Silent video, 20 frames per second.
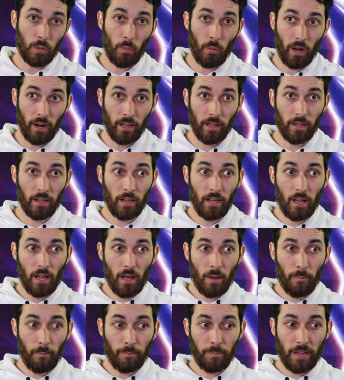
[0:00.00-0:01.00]
we want to
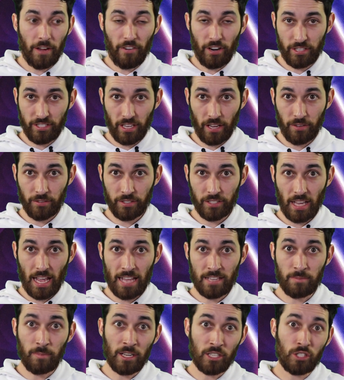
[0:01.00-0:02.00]
give ourselves
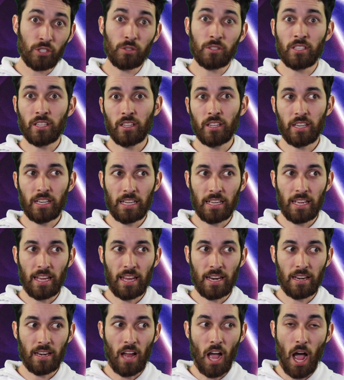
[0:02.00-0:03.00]
as much utility
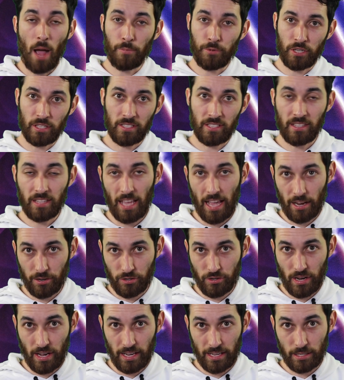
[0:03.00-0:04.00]
and options in the
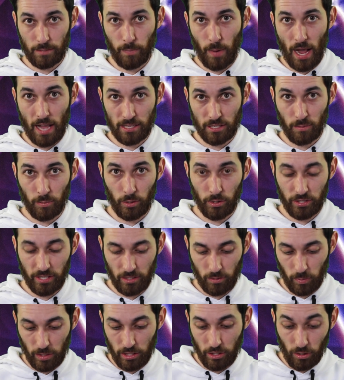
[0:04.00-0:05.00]
extra deck as possible,
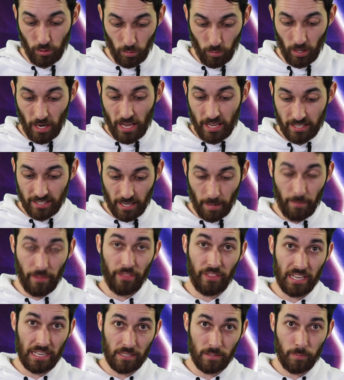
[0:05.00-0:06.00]
since we do summon
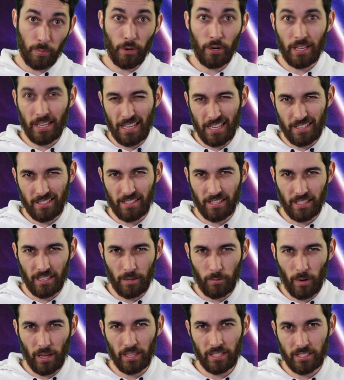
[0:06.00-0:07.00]
things pretty
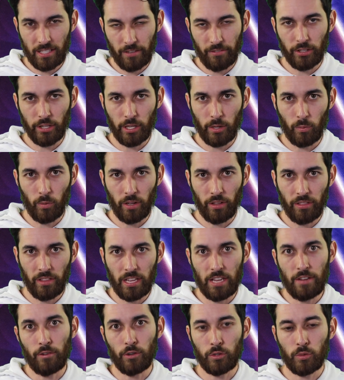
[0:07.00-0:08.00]
easily relatively with
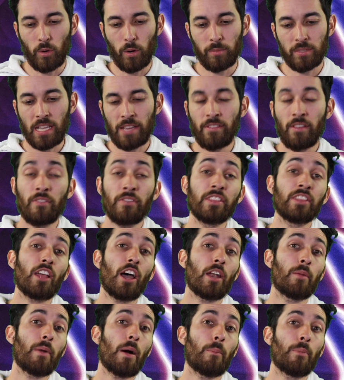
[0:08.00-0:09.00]
Evil Swarms. I've even
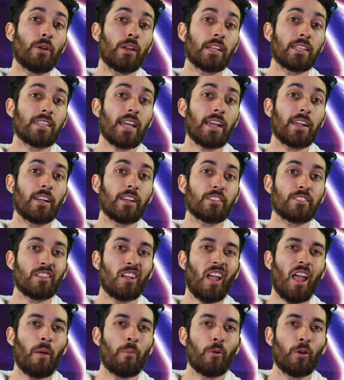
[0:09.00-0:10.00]
thought about putting
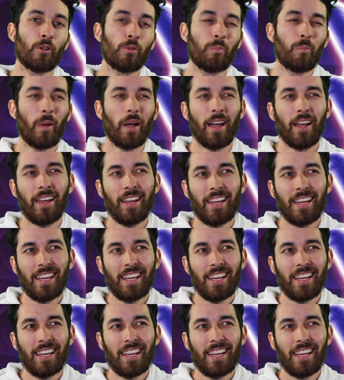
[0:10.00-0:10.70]
Daigusta Emerald, but